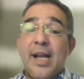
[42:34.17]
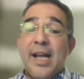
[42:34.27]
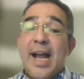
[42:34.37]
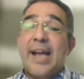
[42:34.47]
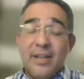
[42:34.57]

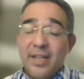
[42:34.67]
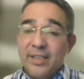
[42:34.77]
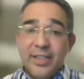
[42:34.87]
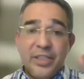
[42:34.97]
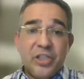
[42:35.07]
And
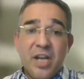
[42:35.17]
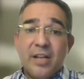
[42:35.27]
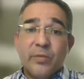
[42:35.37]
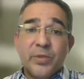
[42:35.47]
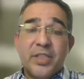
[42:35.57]
luckily,
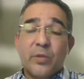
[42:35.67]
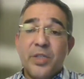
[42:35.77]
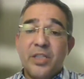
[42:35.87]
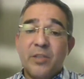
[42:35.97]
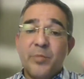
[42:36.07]
Sean was there
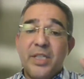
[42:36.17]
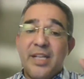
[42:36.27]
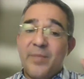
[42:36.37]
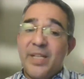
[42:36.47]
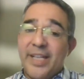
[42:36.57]
with me,
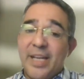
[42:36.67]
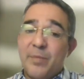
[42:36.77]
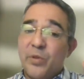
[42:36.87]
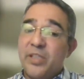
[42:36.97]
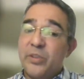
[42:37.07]
and I'm like, hey,
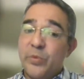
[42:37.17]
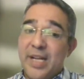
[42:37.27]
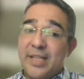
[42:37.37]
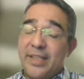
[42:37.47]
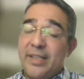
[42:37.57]
bro, here's
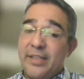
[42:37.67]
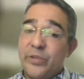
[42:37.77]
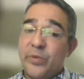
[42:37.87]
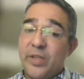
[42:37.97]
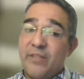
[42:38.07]
what I think.
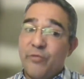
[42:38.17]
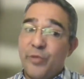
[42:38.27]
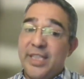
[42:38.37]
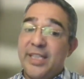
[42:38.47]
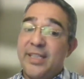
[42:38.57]
If
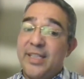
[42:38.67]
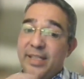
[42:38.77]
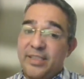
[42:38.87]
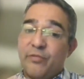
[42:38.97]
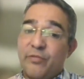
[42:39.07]
we did
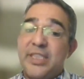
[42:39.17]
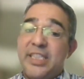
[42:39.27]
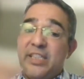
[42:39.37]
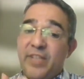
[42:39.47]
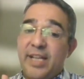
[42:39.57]
this, if we
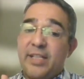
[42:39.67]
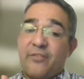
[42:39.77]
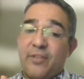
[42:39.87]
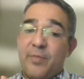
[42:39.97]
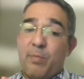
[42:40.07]

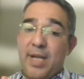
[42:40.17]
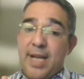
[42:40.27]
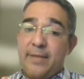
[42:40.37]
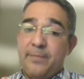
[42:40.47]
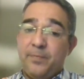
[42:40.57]
deviated from the
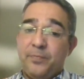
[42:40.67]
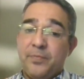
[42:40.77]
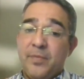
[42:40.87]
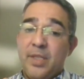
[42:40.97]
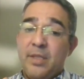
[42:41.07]
plan
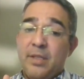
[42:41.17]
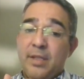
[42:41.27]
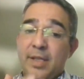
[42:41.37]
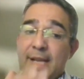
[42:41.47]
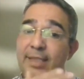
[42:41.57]

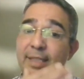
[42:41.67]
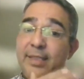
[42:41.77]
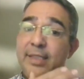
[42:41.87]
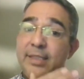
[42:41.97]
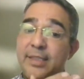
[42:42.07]
and
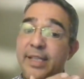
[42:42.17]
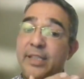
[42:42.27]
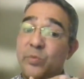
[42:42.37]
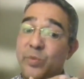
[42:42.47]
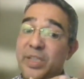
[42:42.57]
did these
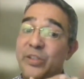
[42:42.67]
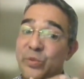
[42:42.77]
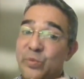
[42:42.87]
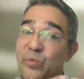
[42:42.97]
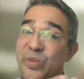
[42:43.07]
things, we
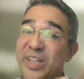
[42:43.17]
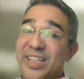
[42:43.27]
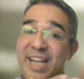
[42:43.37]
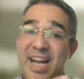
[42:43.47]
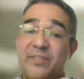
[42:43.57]
could
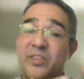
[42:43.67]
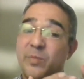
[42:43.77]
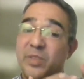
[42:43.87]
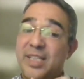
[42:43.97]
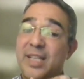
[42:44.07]
really have
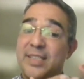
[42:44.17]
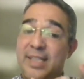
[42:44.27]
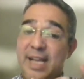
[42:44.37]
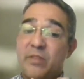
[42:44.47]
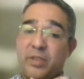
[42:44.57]
some
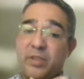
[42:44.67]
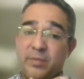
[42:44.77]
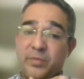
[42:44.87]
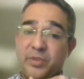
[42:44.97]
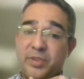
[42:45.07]
sexy
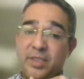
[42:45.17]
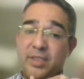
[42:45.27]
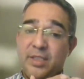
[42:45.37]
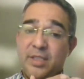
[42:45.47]
outcomes